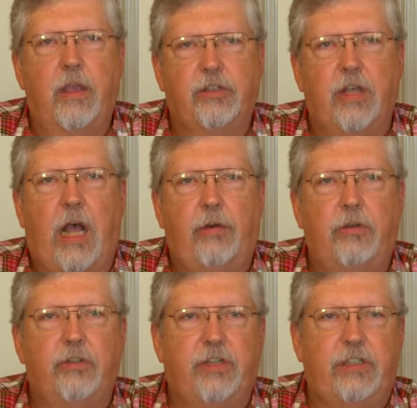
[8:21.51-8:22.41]
is
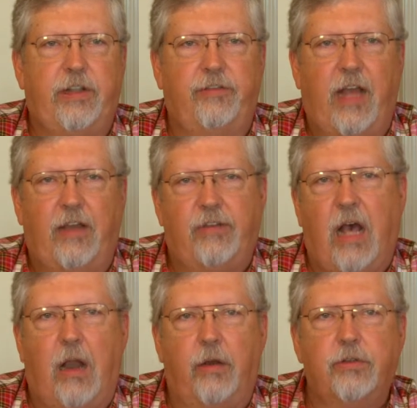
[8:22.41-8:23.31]

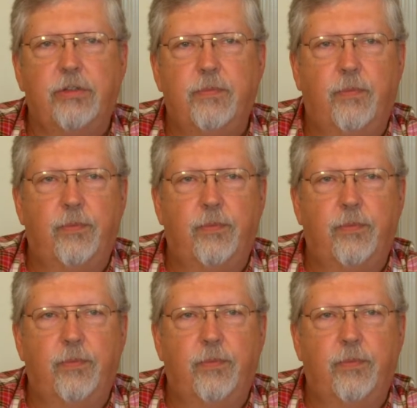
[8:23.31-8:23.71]
$165.